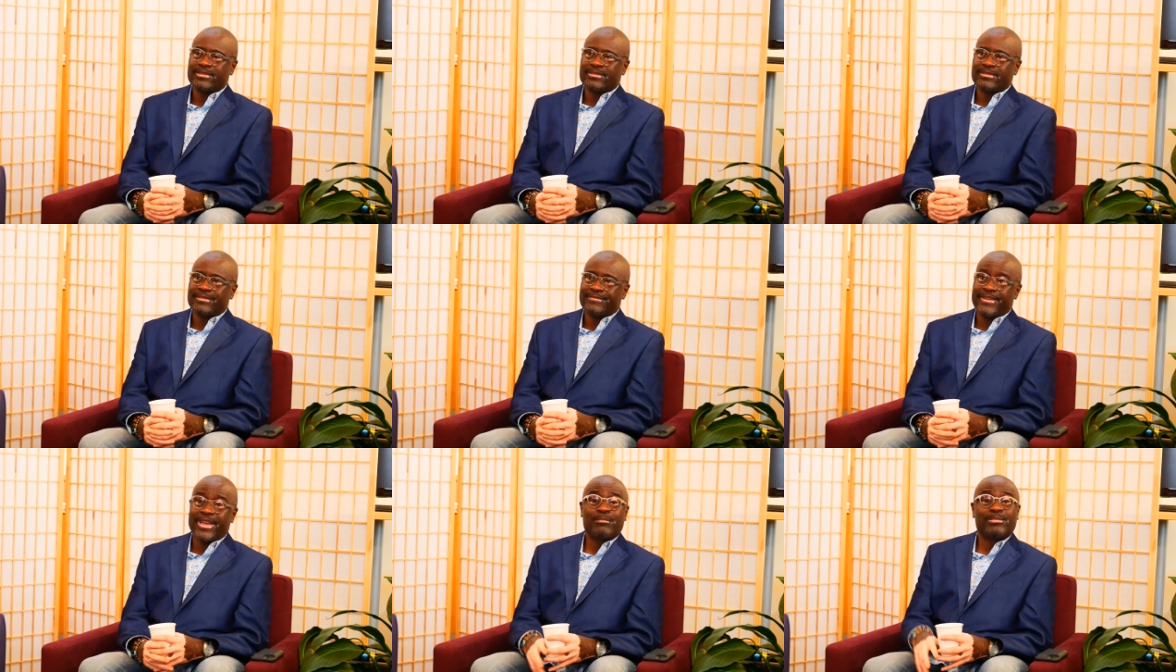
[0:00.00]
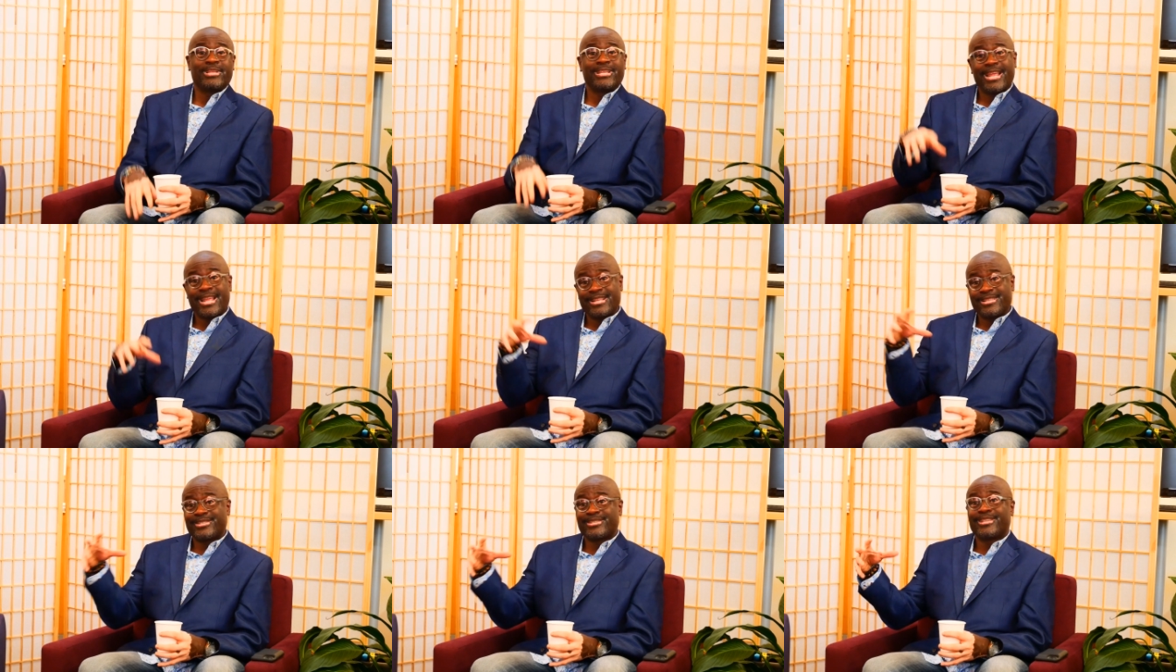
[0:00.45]
the family
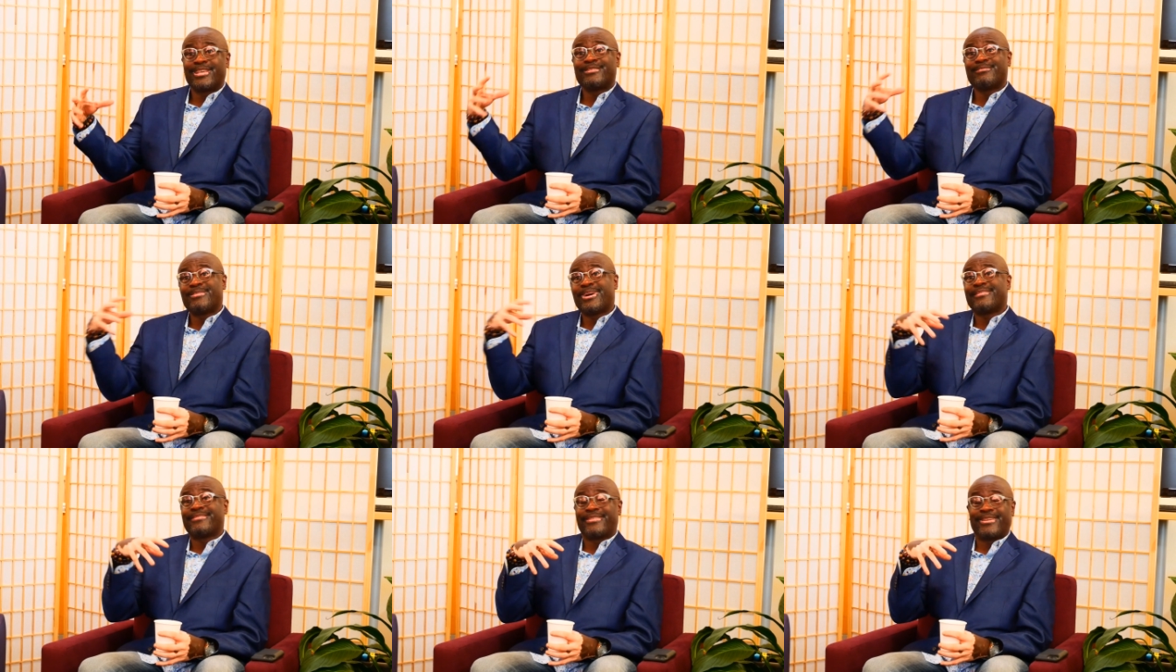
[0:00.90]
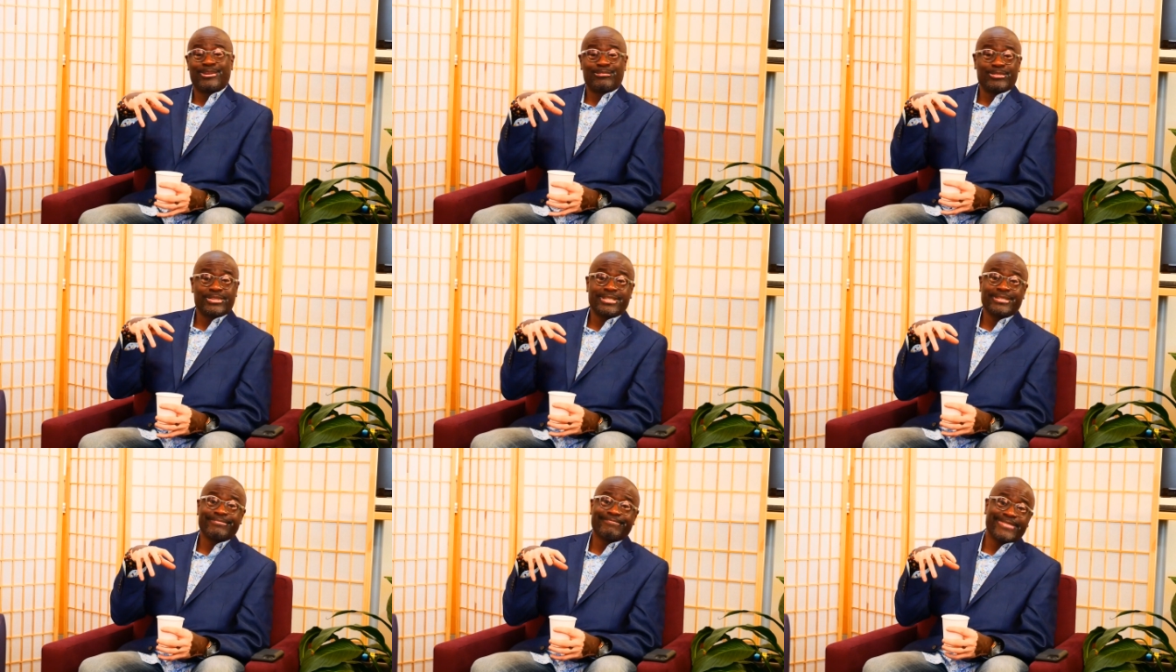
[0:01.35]
that enslaved my
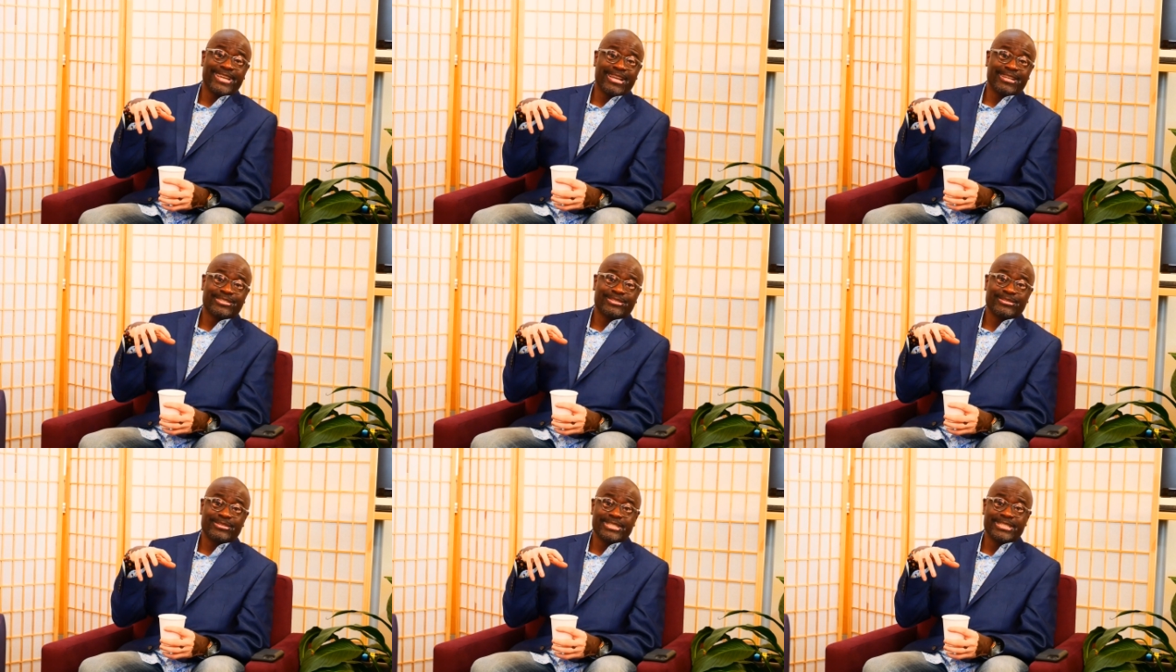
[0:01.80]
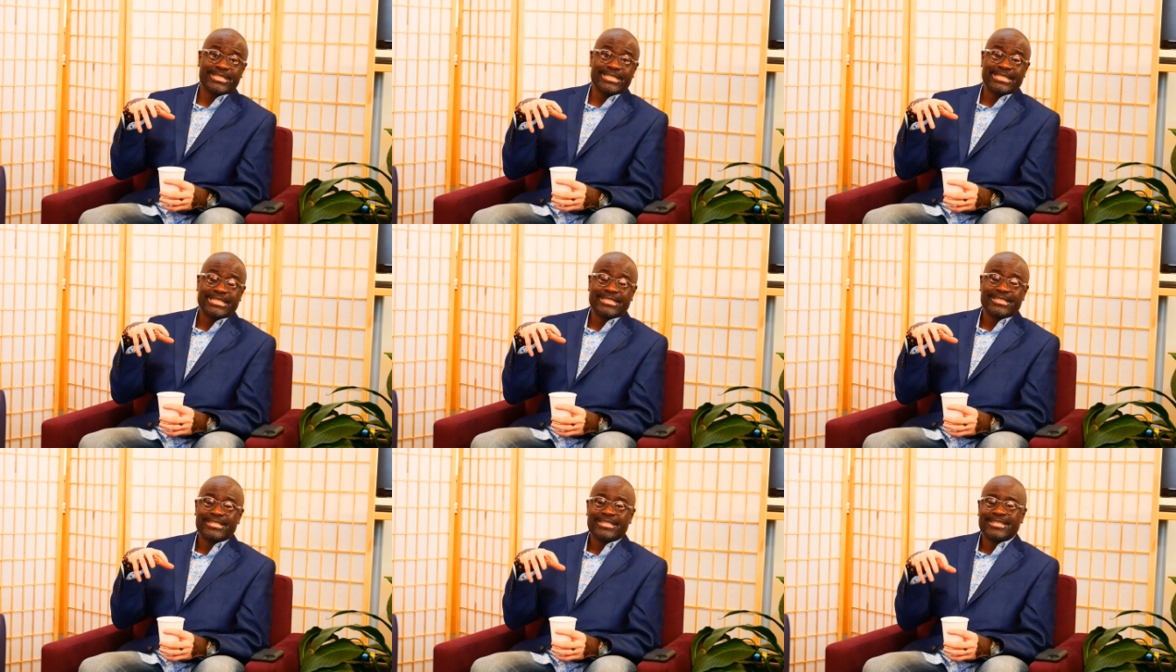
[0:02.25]
family, actually.
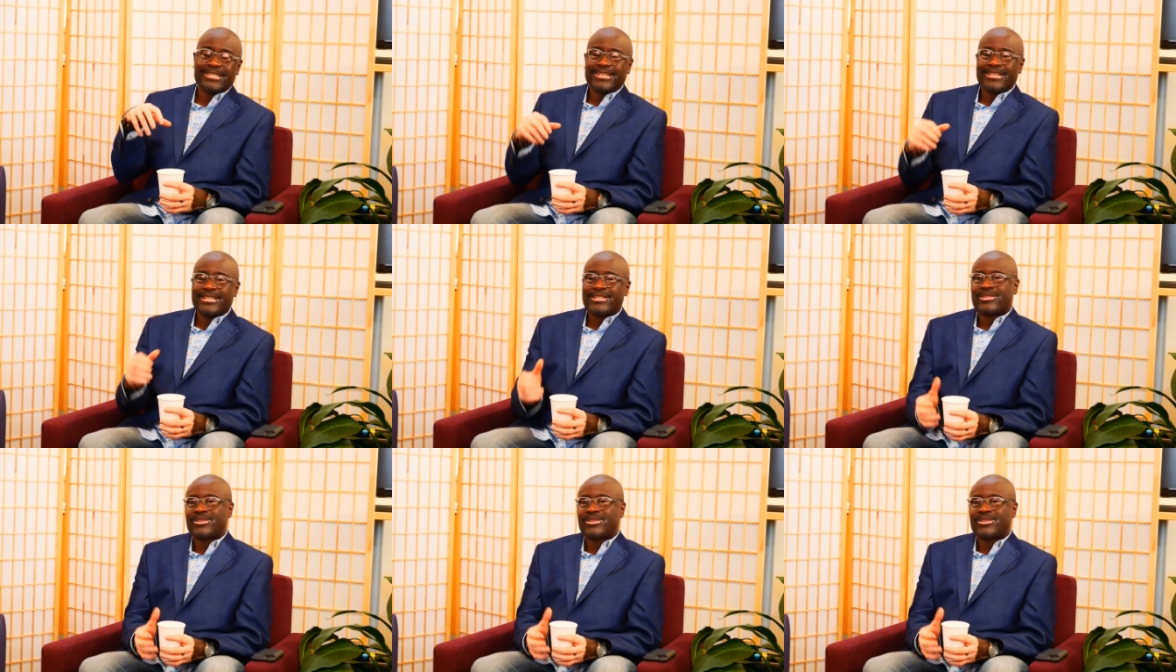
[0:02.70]
Oh.